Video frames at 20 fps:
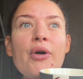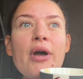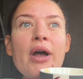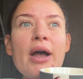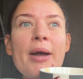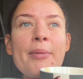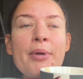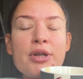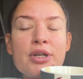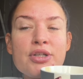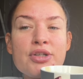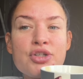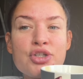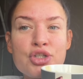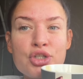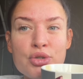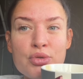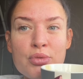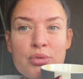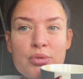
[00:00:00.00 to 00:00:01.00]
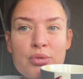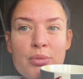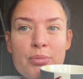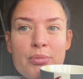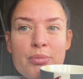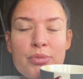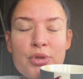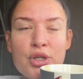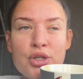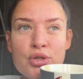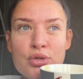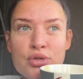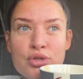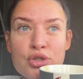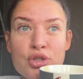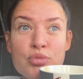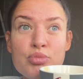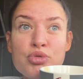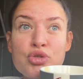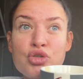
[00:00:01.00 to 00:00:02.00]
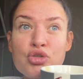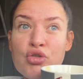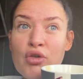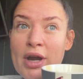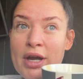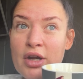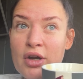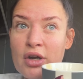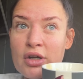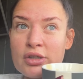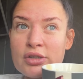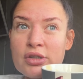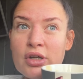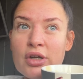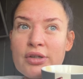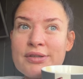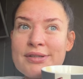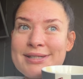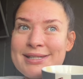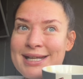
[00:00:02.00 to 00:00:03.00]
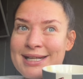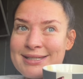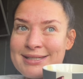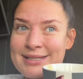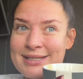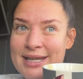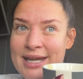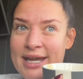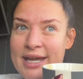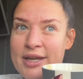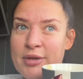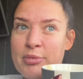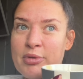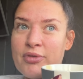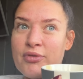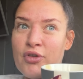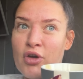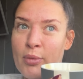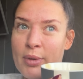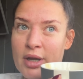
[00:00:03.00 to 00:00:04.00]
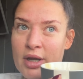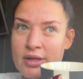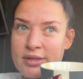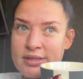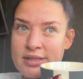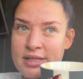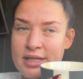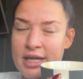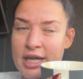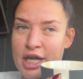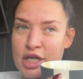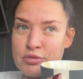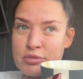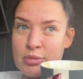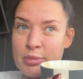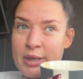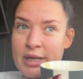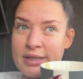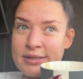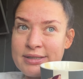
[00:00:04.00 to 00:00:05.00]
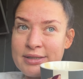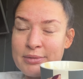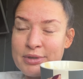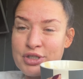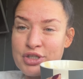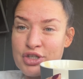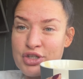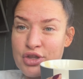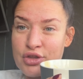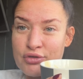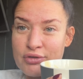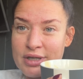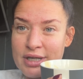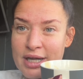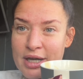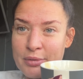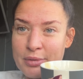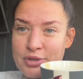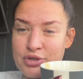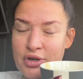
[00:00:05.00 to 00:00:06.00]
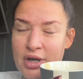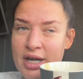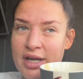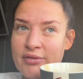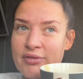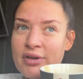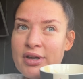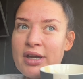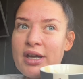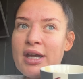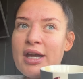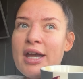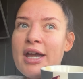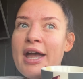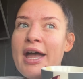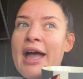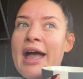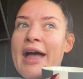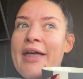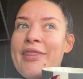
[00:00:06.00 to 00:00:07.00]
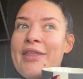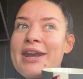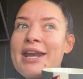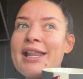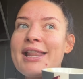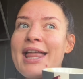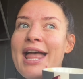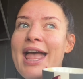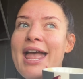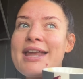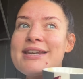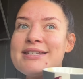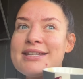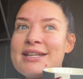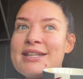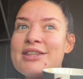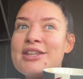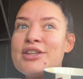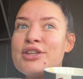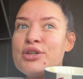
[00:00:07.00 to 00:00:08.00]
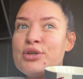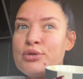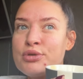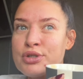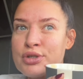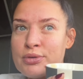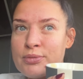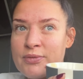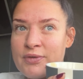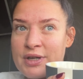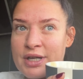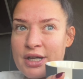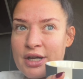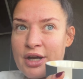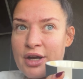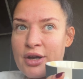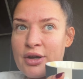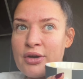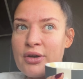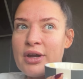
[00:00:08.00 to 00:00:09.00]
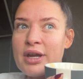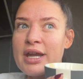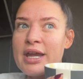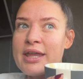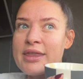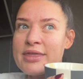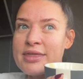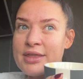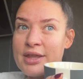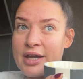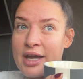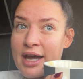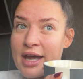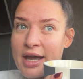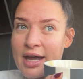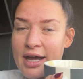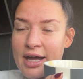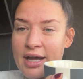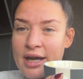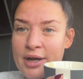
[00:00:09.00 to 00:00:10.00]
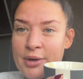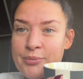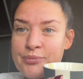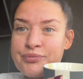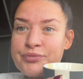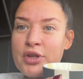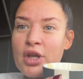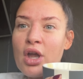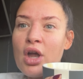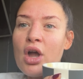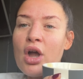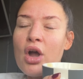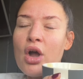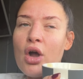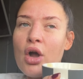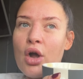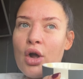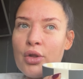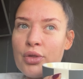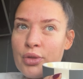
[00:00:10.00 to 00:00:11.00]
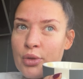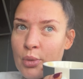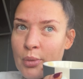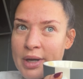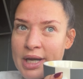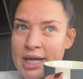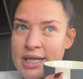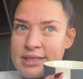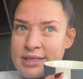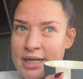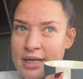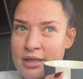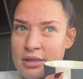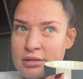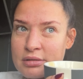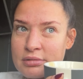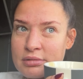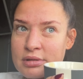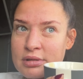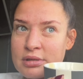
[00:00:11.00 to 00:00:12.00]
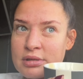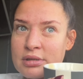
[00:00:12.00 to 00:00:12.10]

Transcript: I'm gonna shoot the YouTube try on on Saturday before we go to the engagement party, which is three hour drive. And then I'll edit the YouTube video in the car on the way down